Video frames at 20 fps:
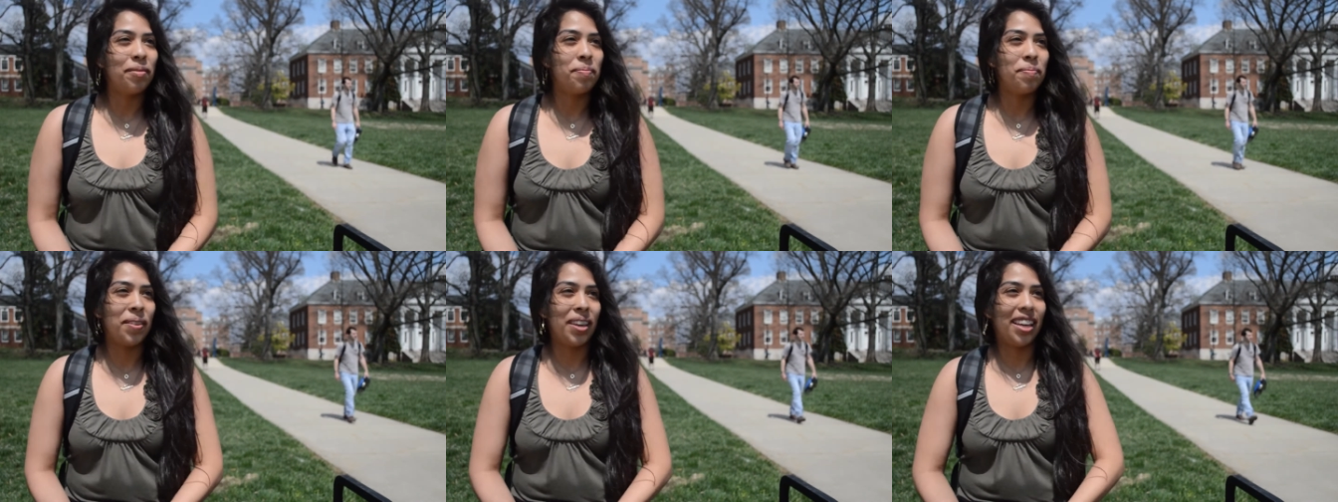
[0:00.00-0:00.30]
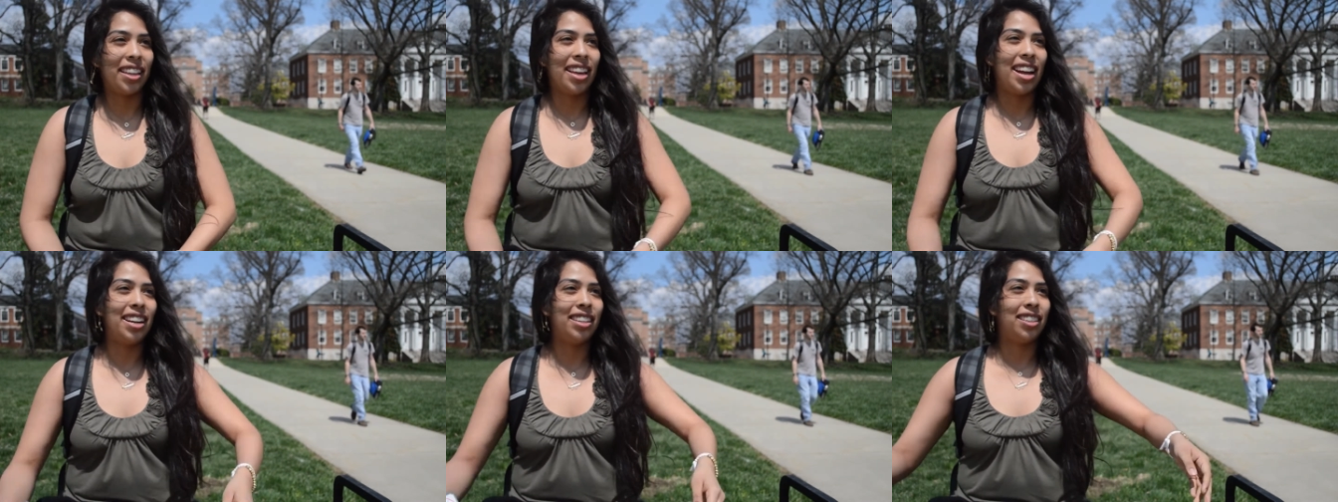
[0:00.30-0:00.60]

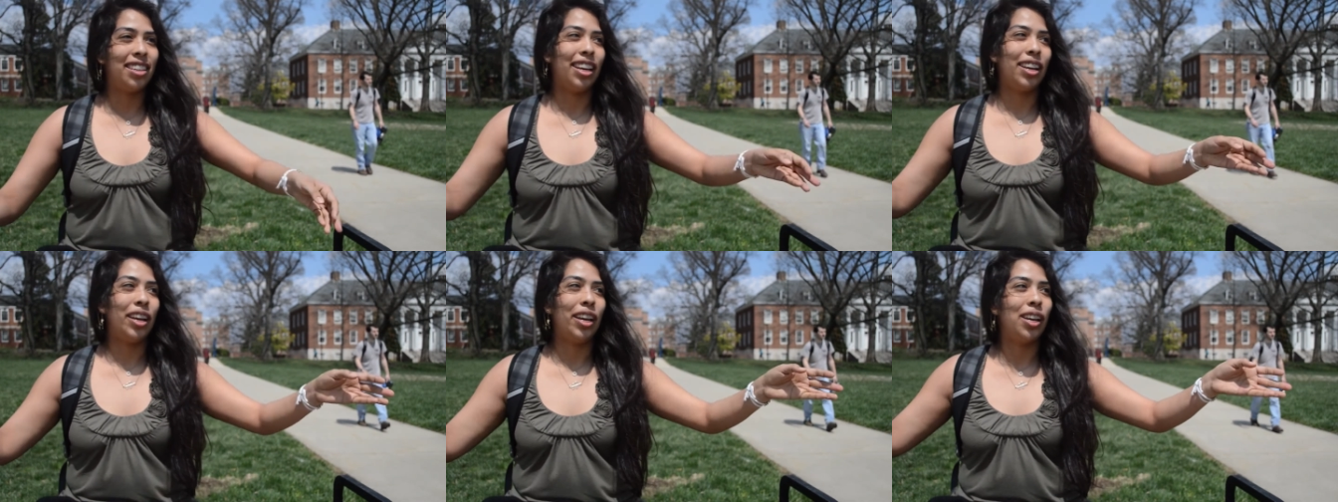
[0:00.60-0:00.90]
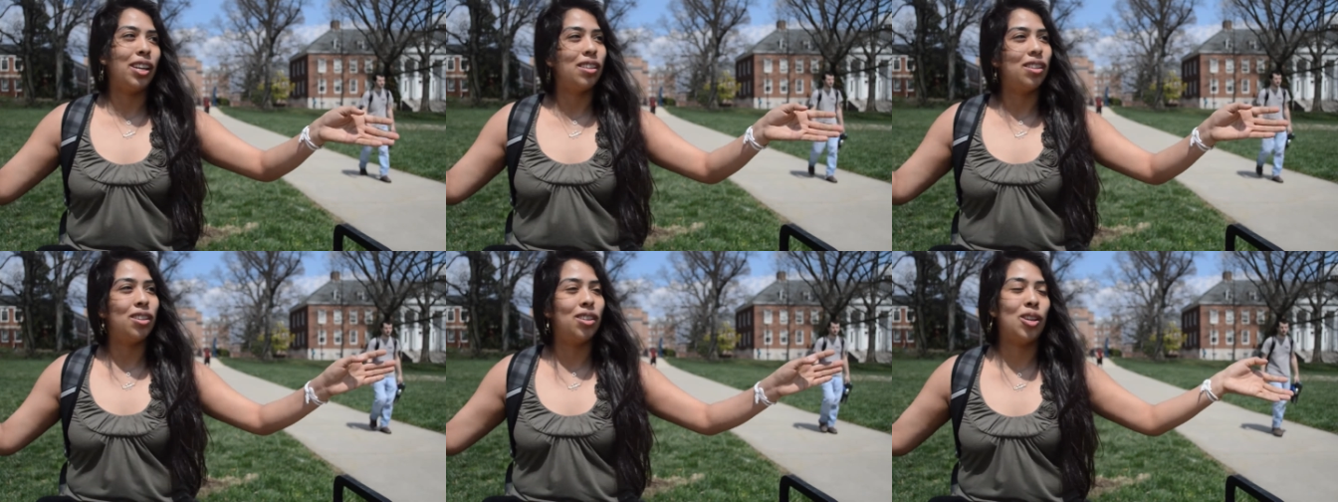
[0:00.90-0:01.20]
being that it's like
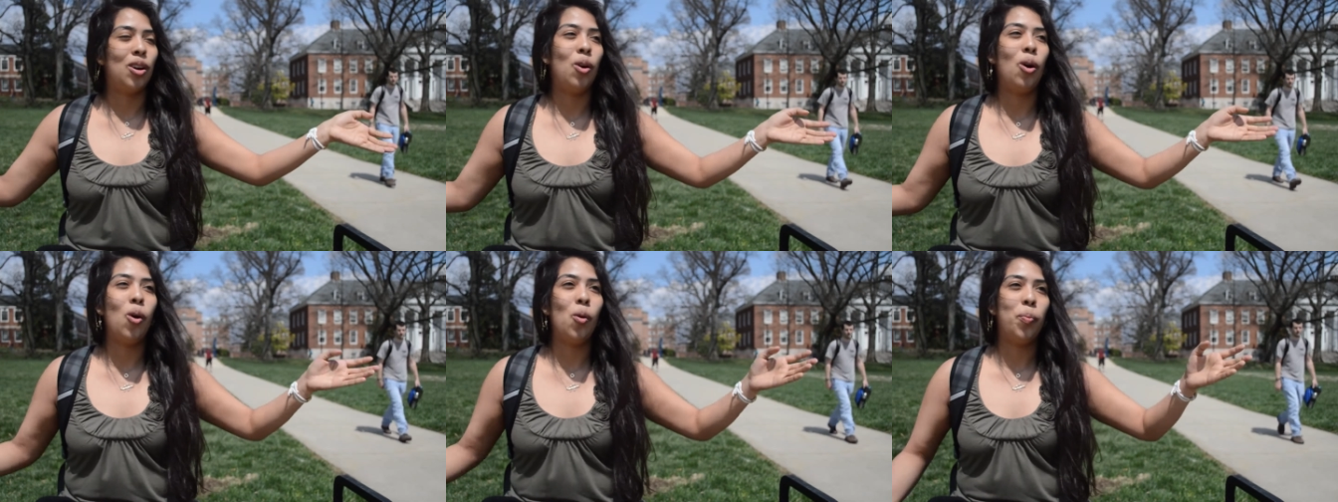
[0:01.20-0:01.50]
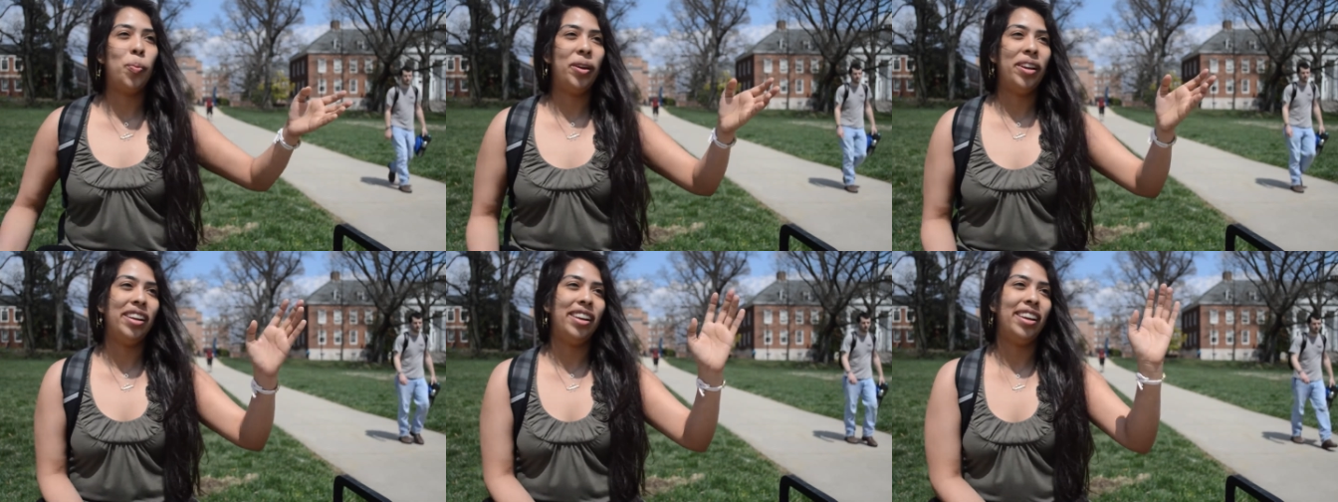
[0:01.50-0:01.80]
so
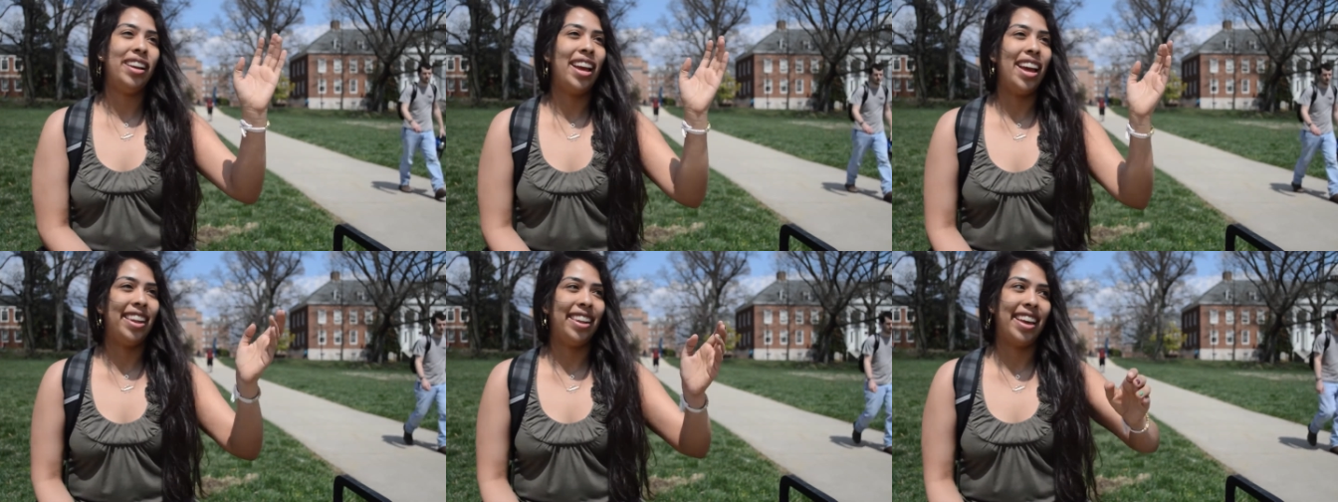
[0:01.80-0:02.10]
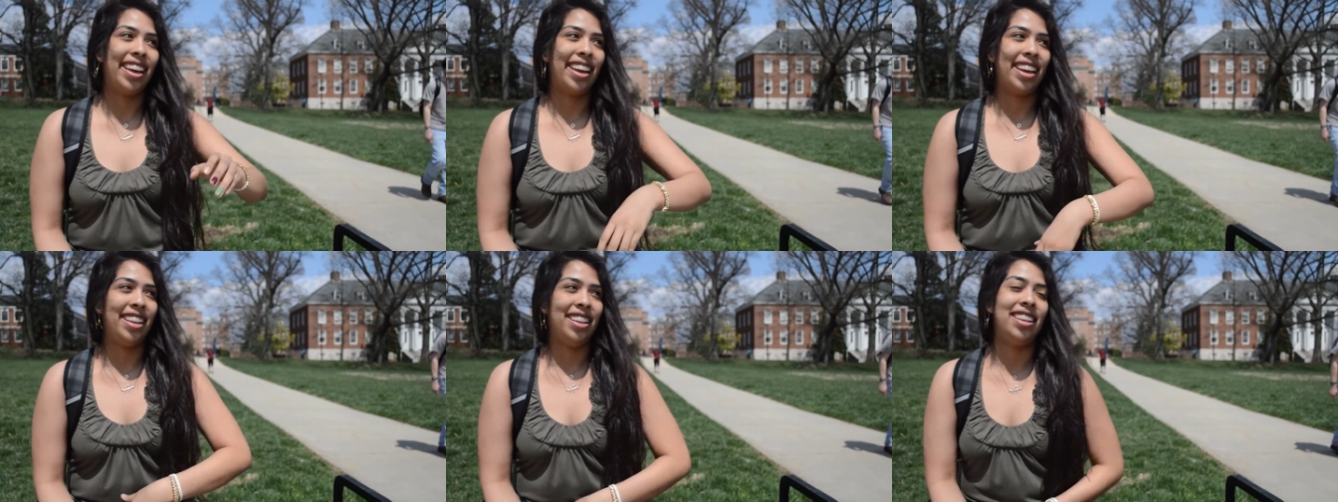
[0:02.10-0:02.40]
open and
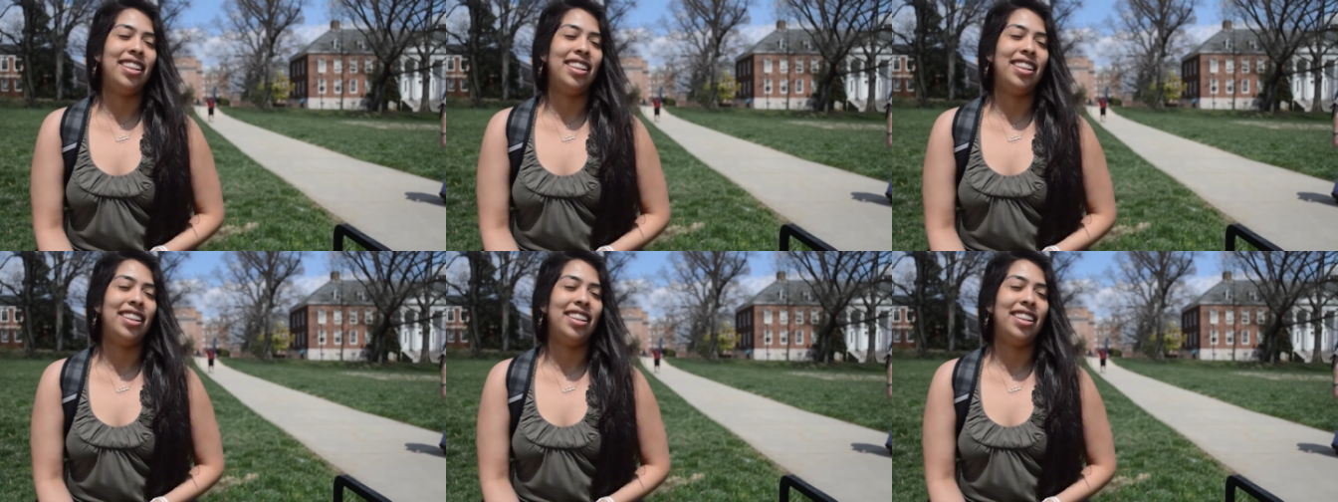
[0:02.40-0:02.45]
like in